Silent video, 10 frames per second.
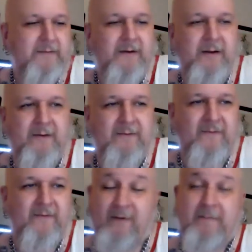yeah, that's
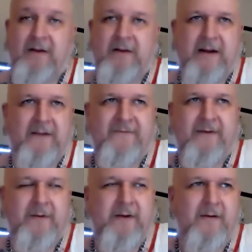awesome. I mean, like I
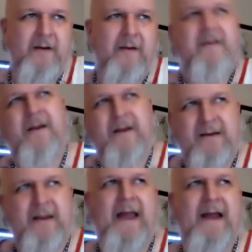said, we call it out,
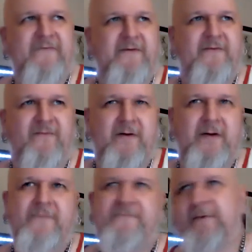like action
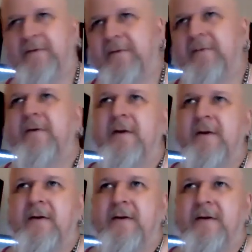stuff and
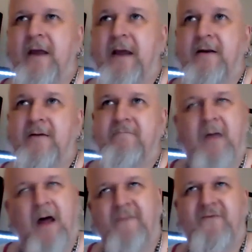
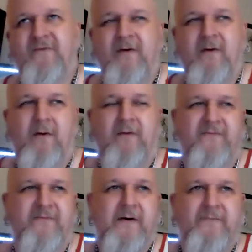obviously horror
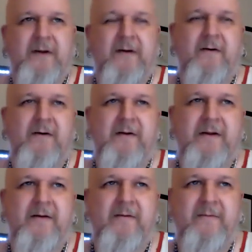stuff. We call it,
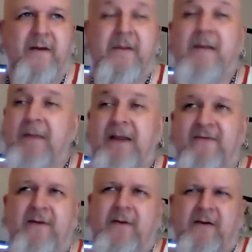I mean,
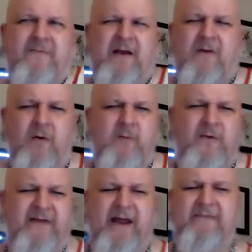basically, there's like horror
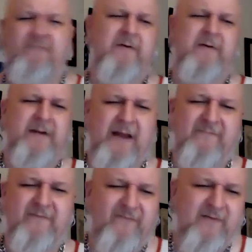movies I really
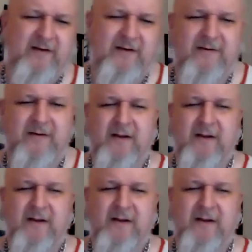haven't seen,